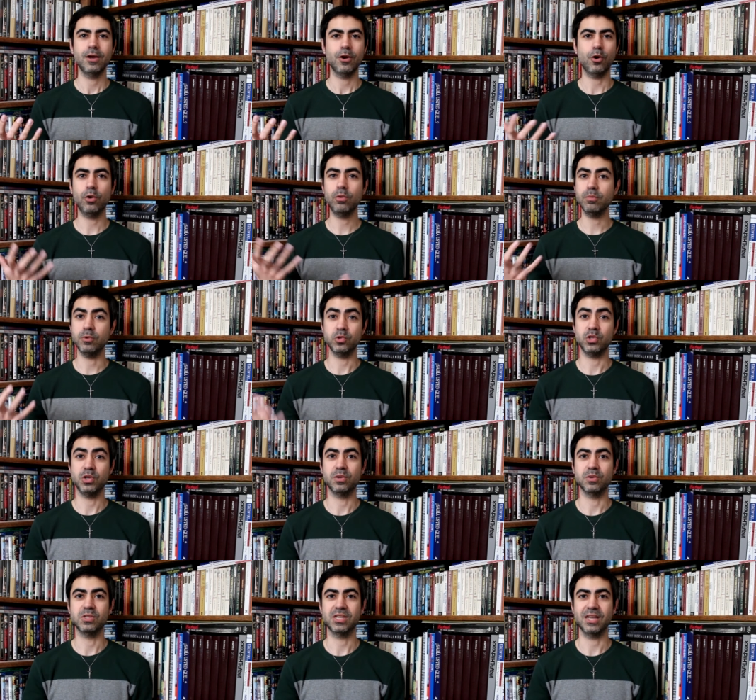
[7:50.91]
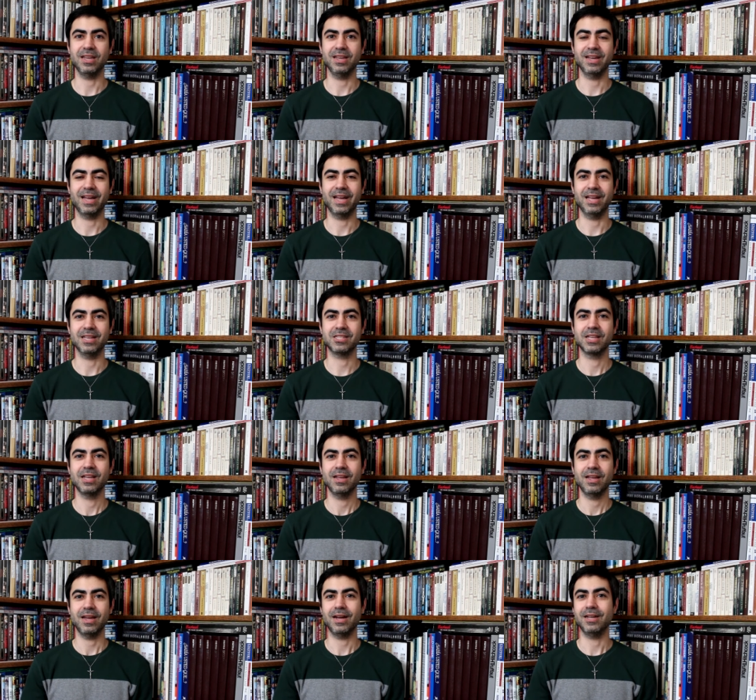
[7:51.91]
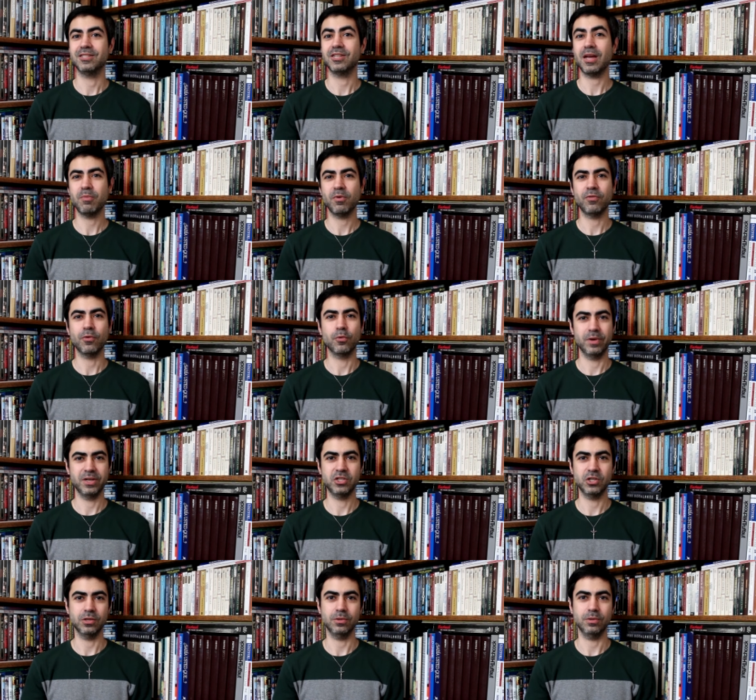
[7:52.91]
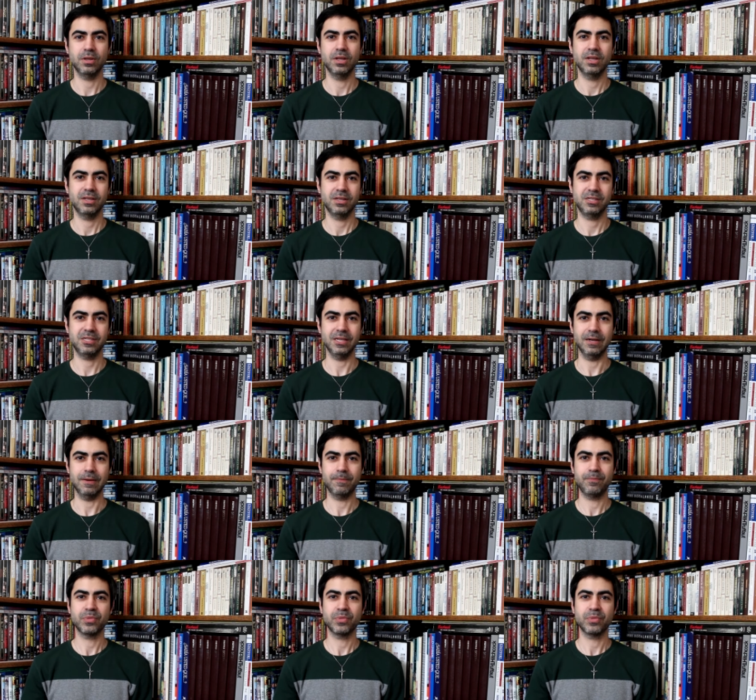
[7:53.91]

almost, you could say, as a type of original sin